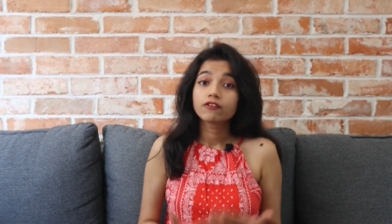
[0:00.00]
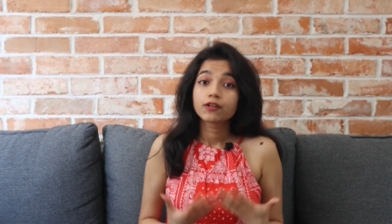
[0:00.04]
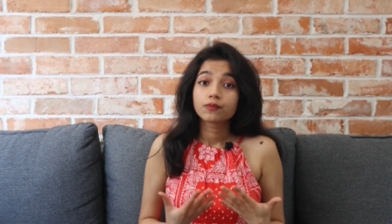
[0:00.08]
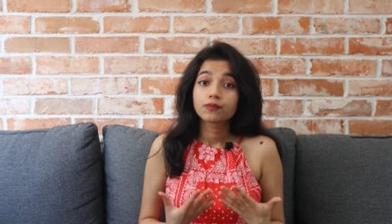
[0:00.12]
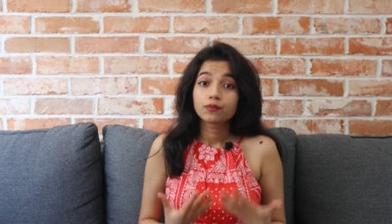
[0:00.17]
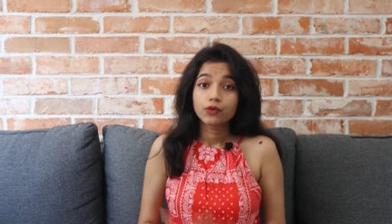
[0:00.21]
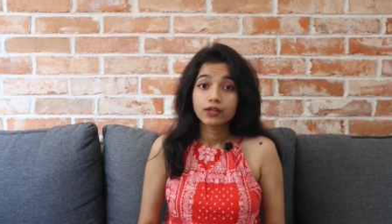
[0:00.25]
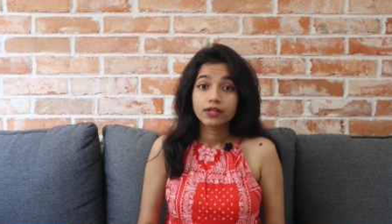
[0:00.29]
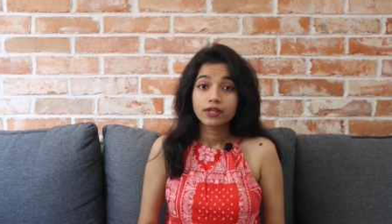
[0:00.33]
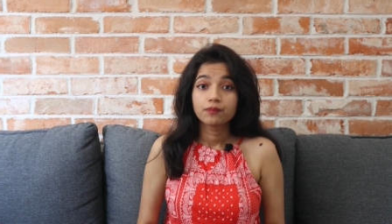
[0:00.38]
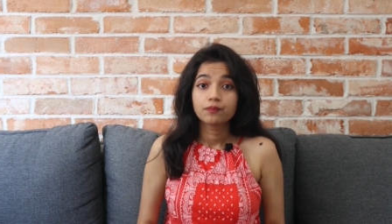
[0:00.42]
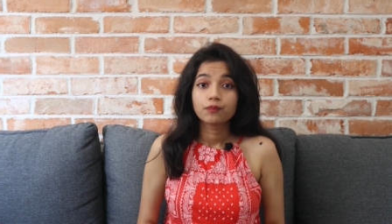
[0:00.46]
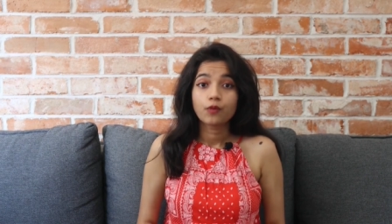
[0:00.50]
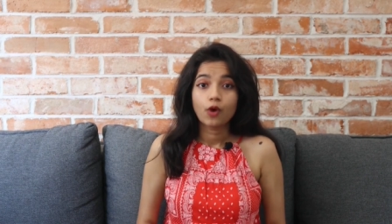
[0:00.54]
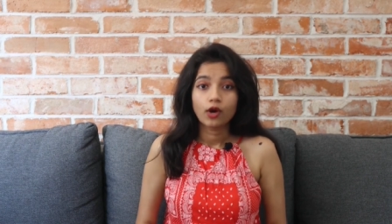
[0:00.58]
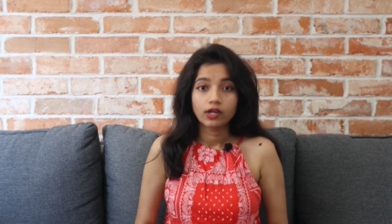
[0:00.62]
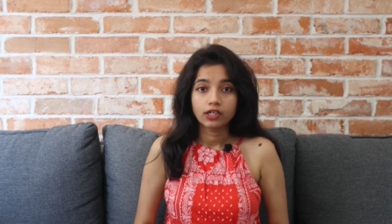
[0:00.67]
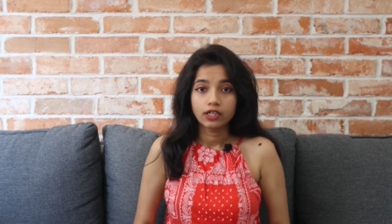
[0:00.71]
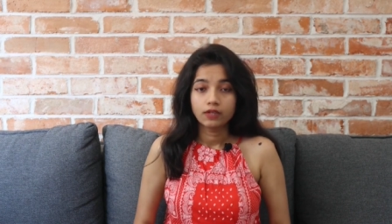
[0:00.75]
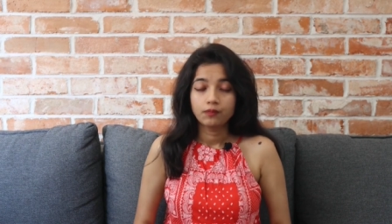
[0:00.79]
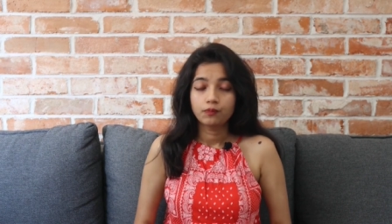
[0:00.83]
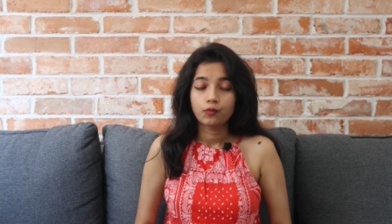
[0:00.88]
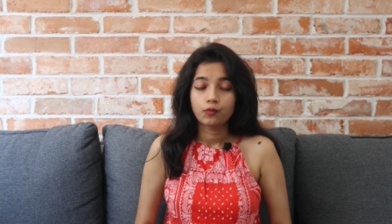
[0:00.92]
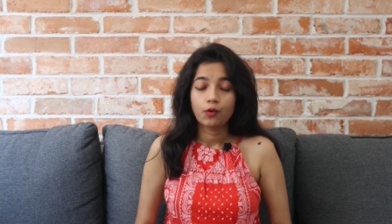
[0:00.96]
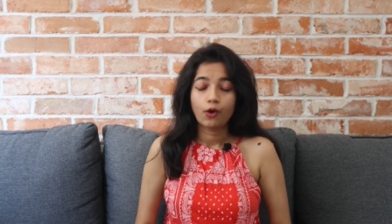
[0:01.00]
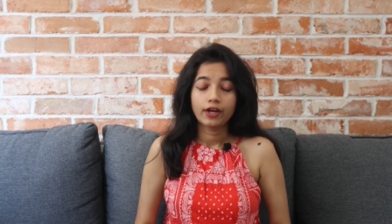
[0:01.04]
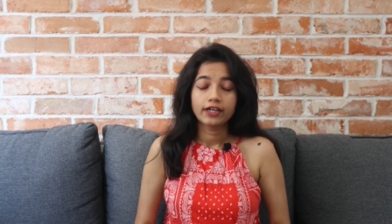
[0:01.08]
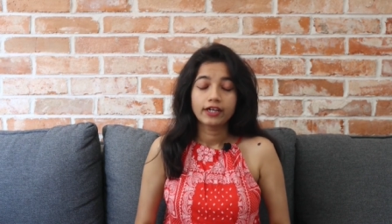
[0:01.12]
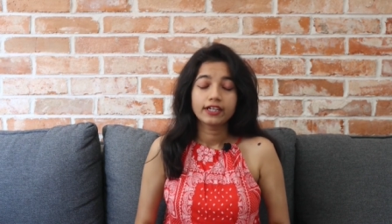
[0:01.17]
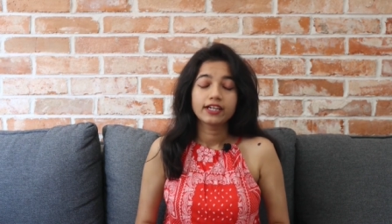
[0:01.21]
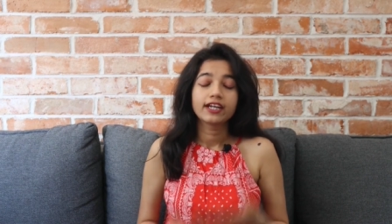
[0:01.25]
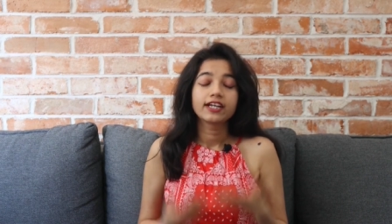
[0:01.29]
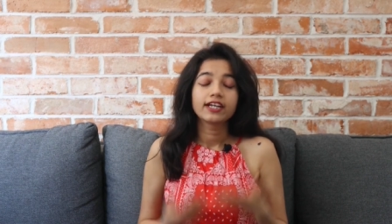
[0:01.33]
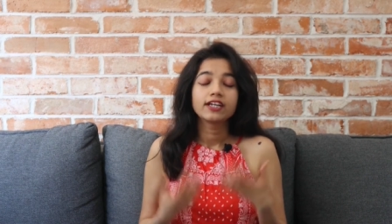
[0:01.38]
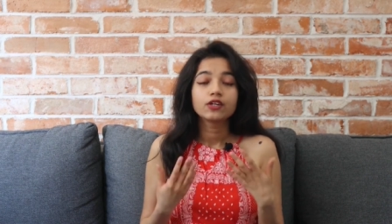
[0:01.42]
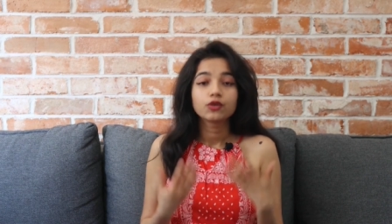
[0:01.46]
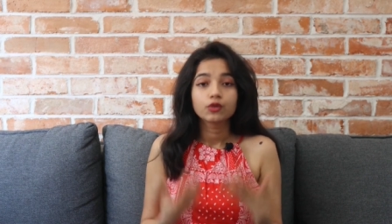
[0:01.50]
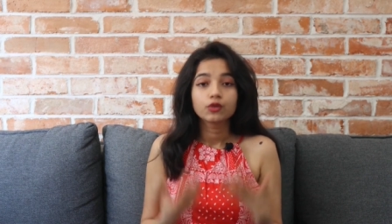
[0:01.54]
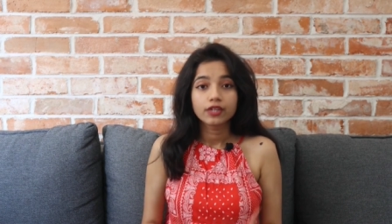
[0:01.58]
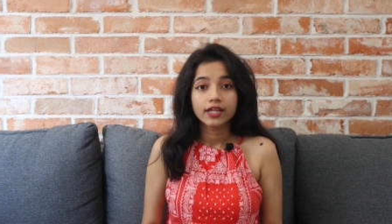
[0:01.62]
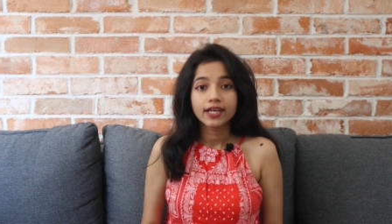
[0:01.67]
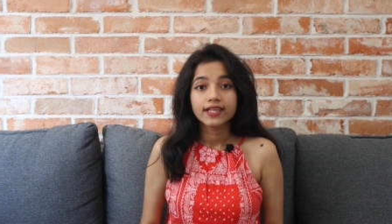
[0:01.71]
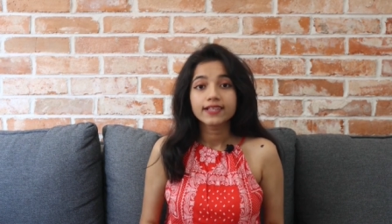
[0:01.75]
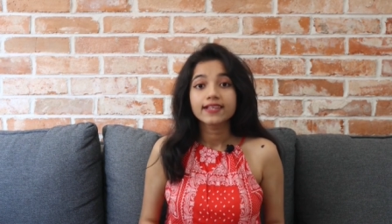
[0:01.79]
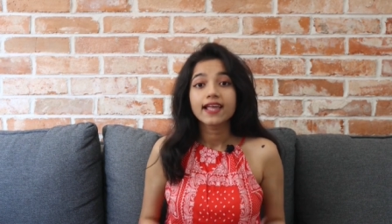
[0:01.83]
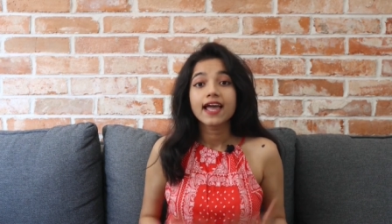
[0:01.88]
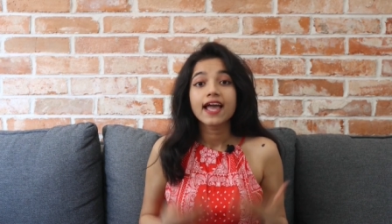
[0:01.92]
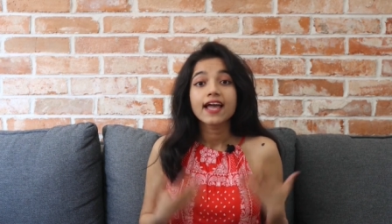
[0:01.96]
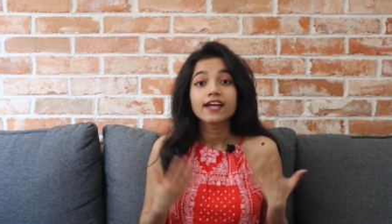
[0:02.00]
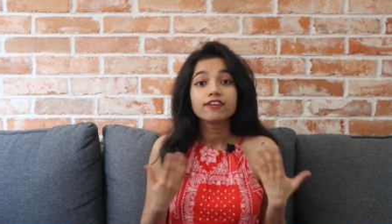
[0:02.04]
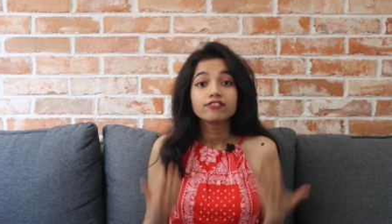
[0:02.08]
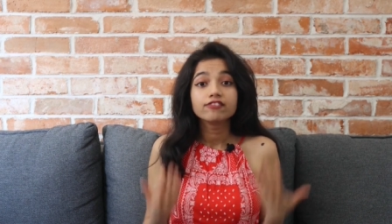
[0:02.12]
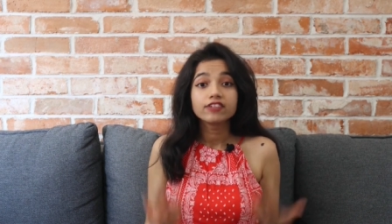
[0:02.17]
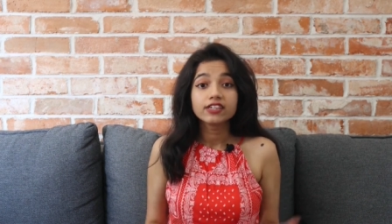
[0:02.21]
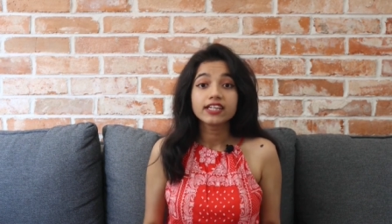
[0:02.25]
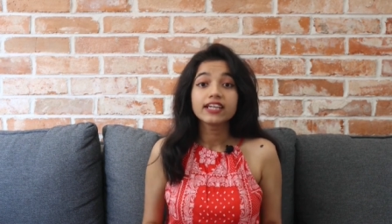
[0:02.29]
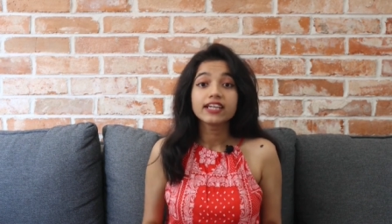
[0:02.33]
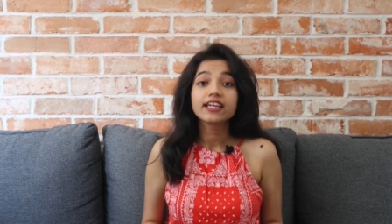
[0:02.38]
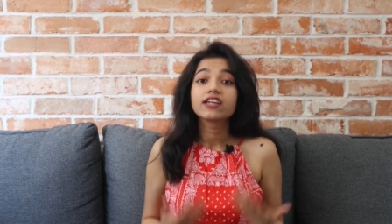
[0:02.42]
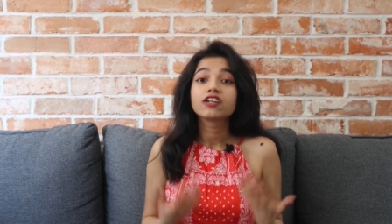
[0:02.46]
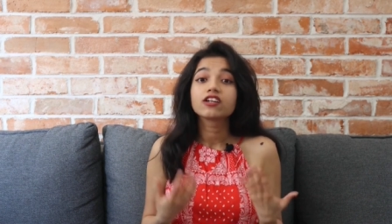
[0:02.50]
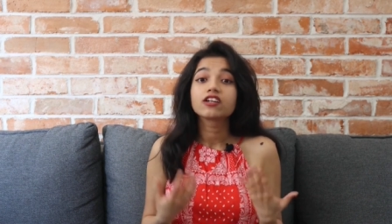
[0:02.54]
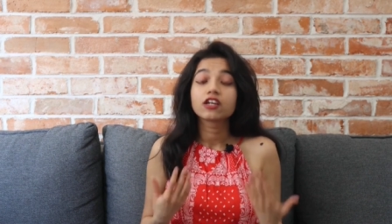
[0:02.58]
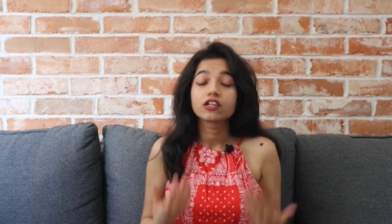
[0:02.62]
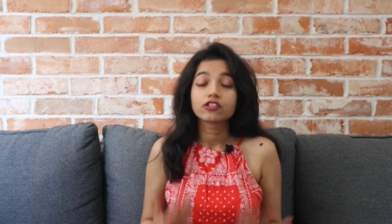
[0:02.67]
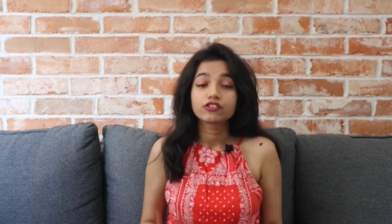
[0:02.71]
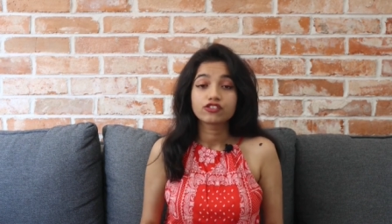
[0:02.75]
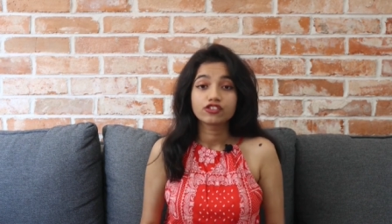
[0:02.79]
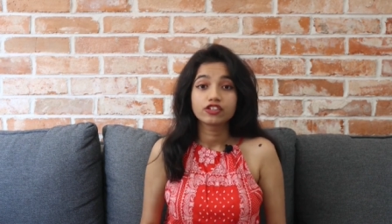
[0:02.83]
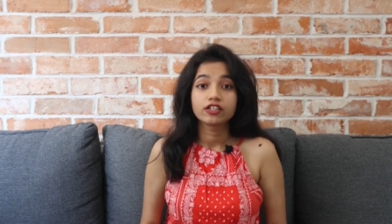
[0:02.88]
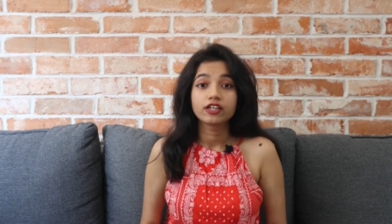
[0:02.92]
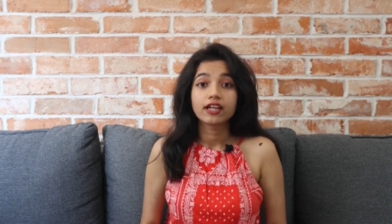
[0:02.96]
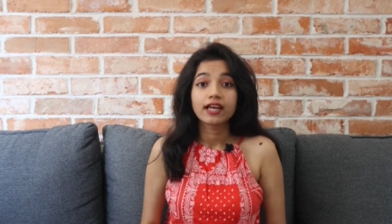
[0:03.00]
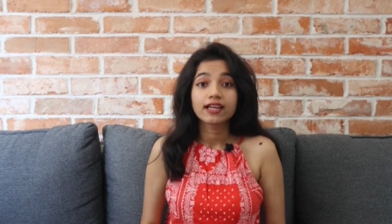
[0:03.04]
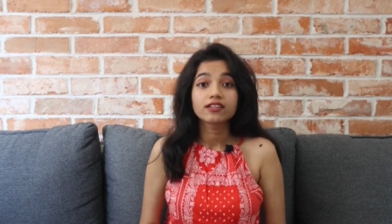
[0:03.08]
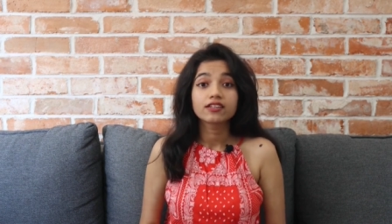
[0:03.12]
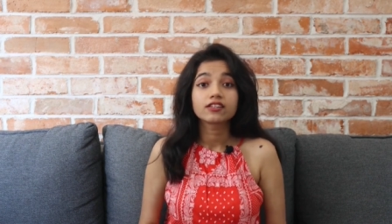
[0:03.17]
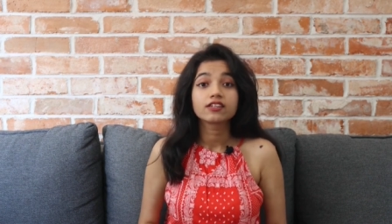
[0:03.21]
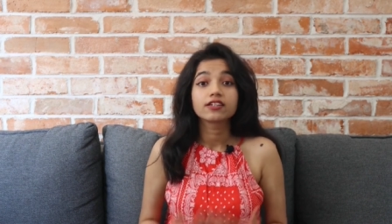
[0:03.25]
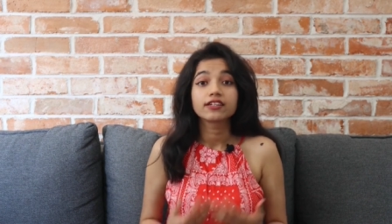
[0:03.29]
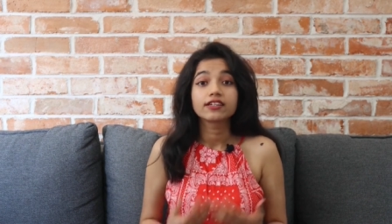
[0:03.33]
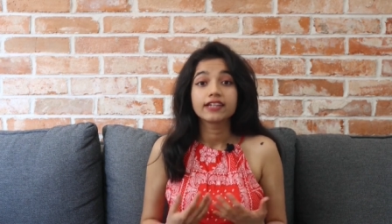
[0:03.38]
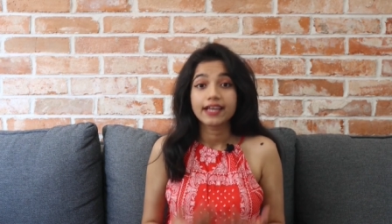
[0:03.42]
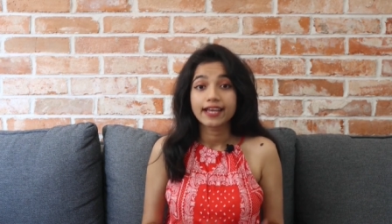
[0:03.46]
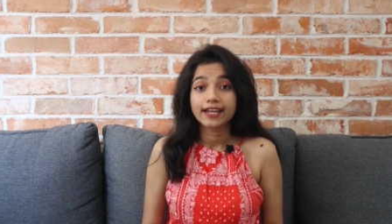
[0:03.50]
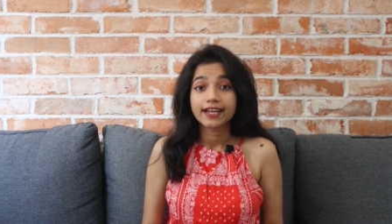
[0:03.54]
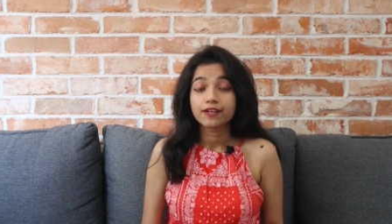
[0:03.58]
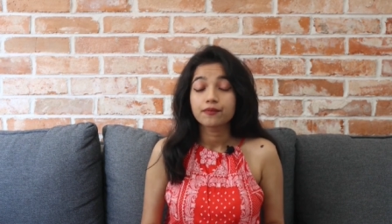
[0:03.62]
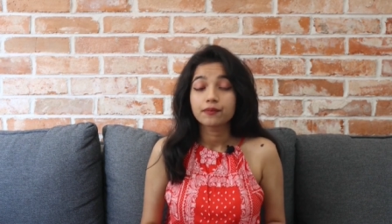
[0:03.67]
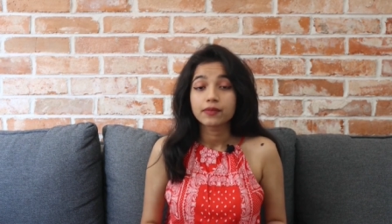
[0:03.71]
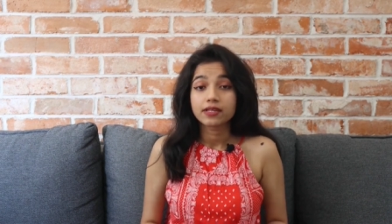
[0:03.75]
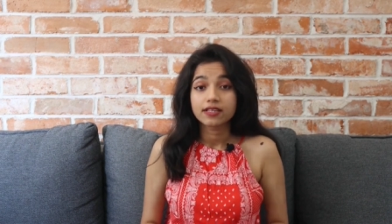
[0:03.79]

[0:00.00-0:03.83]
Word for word: one more important point in today's heavily industrialized dairy